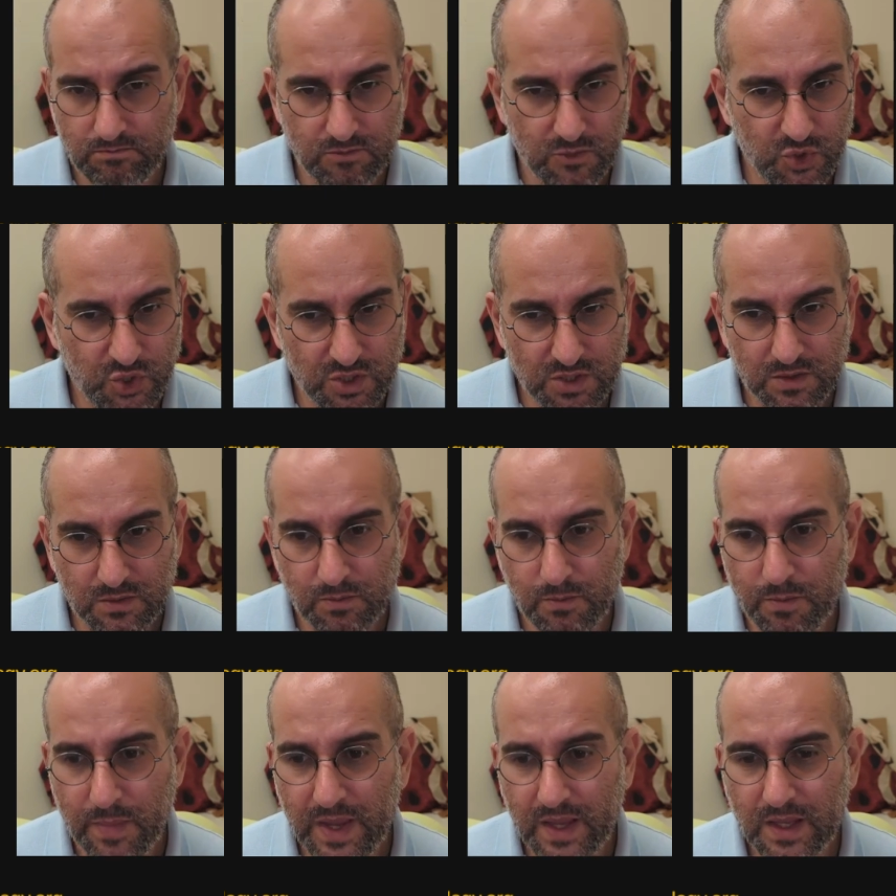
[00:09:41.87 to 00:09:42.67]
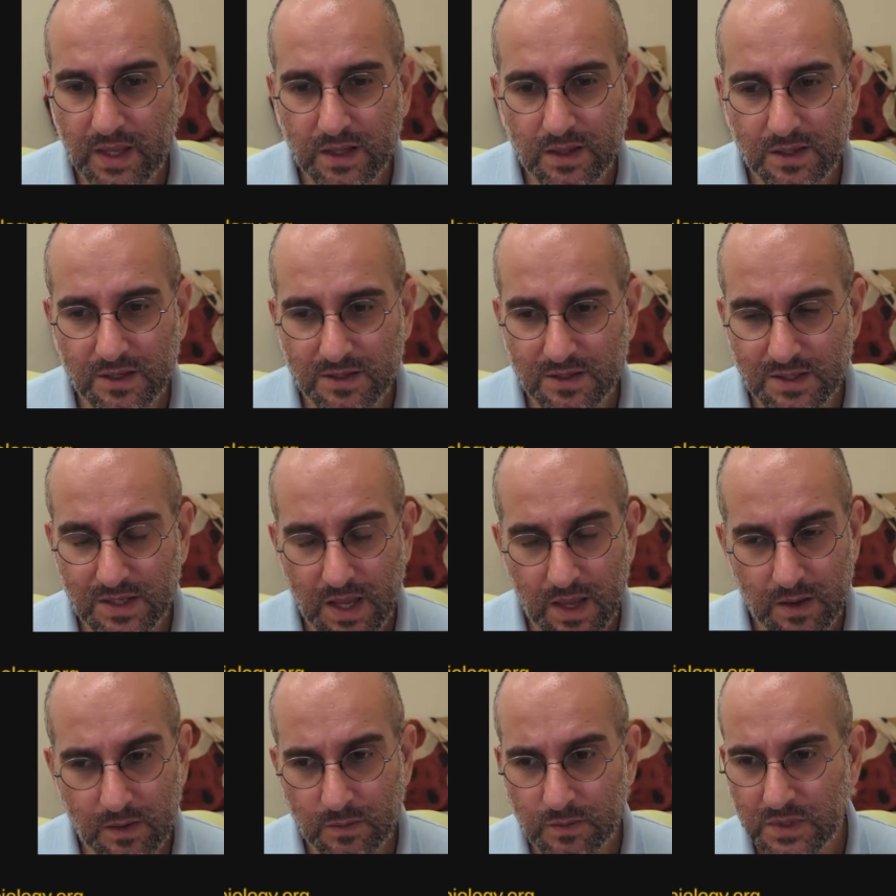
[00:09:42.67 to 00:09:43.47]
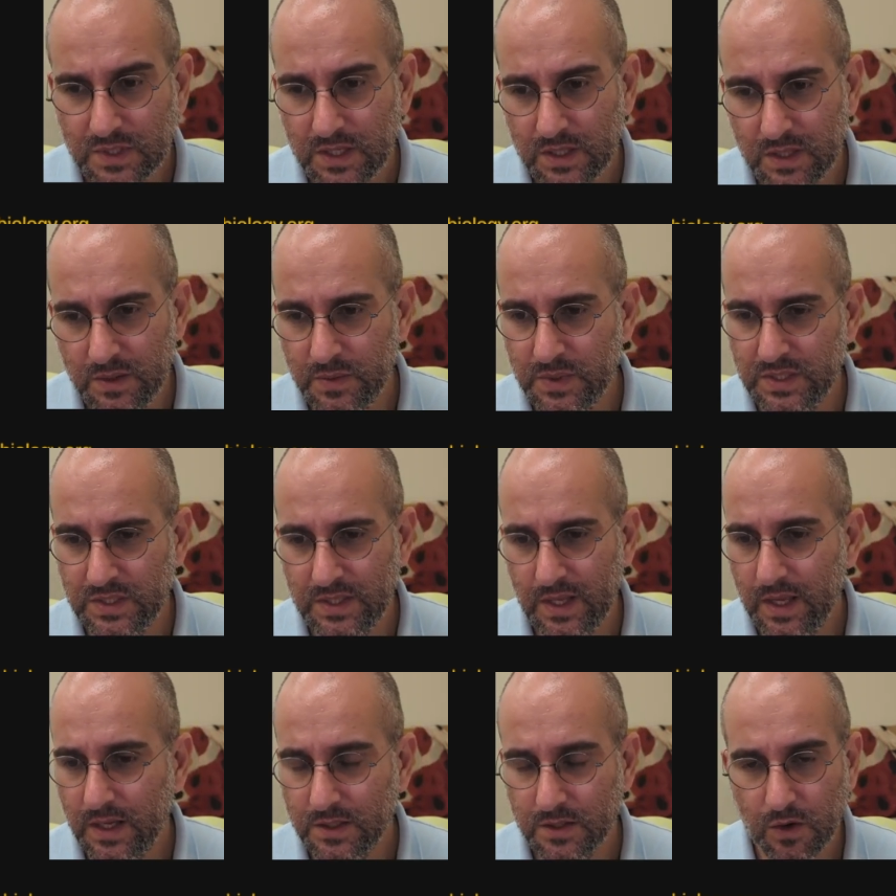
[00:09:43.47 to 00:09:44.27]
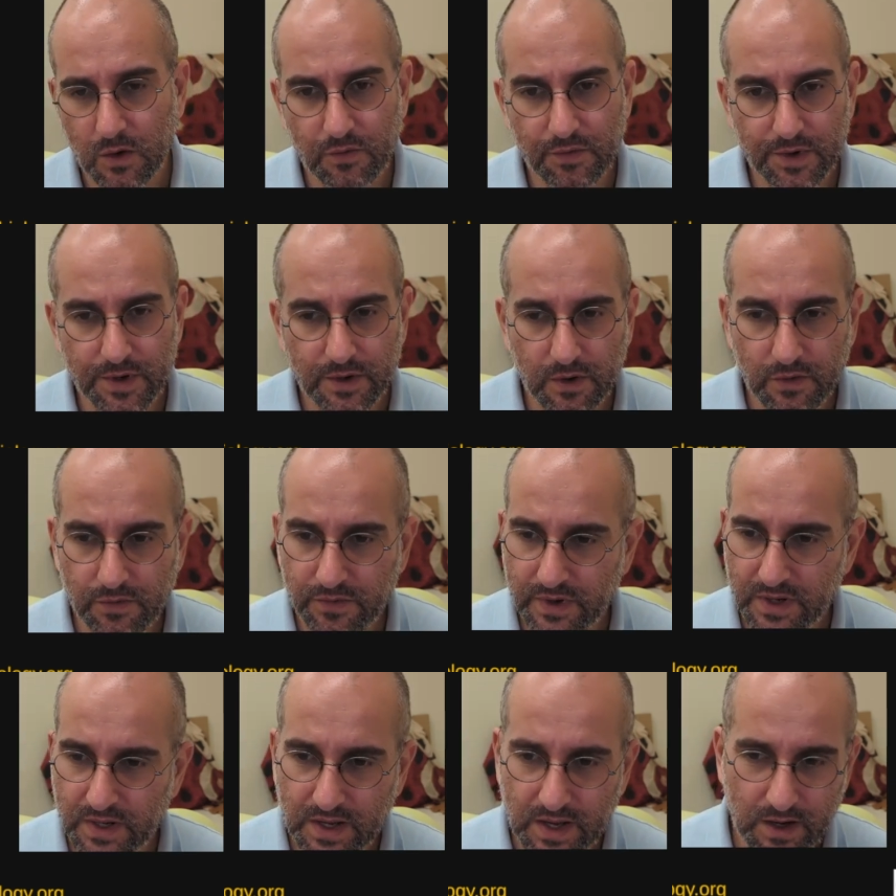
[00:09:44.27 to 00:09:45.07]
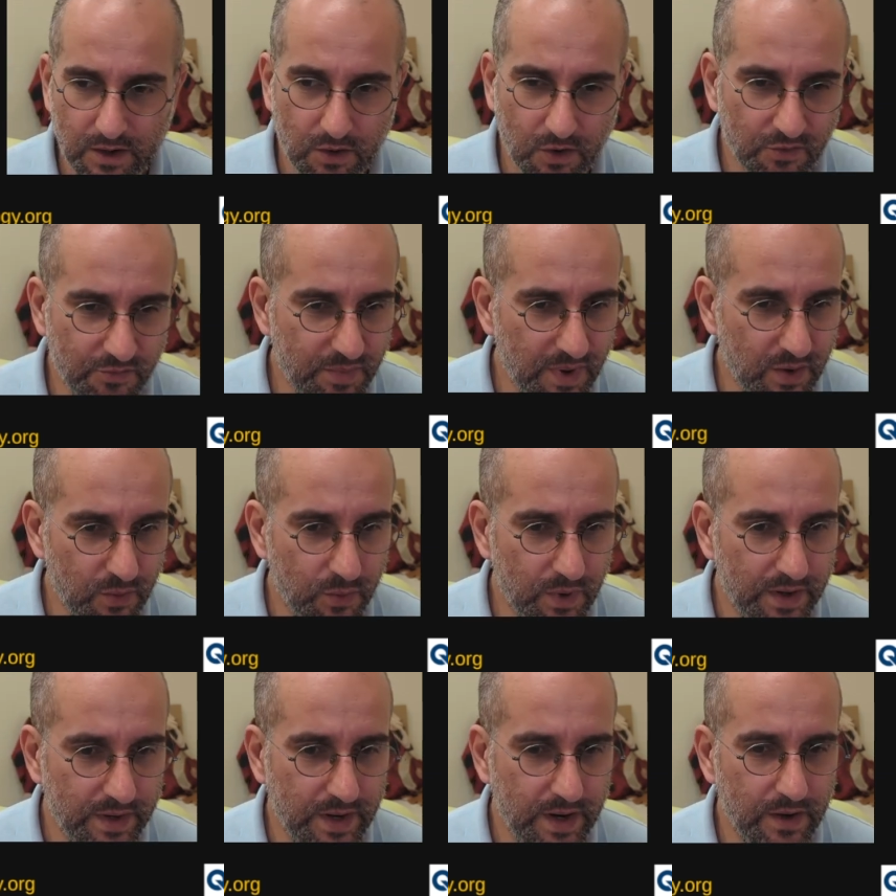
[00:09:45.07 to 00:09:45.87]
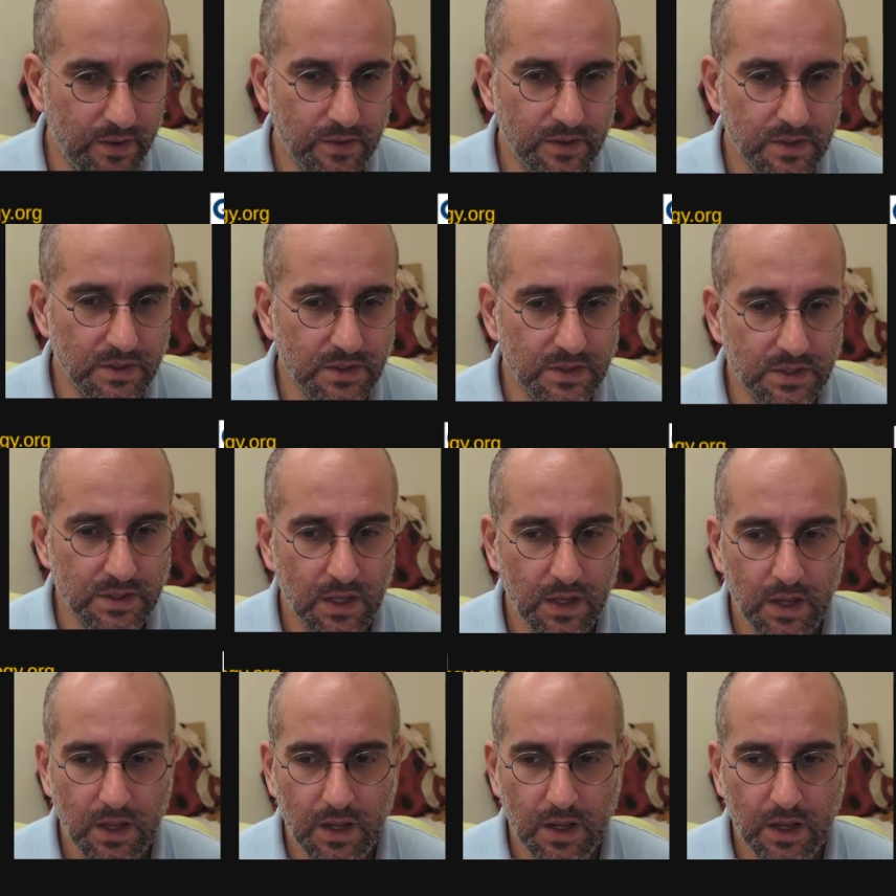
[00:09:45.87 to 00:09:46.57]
just making these same silly mistakes over and over again, off by 1 errors.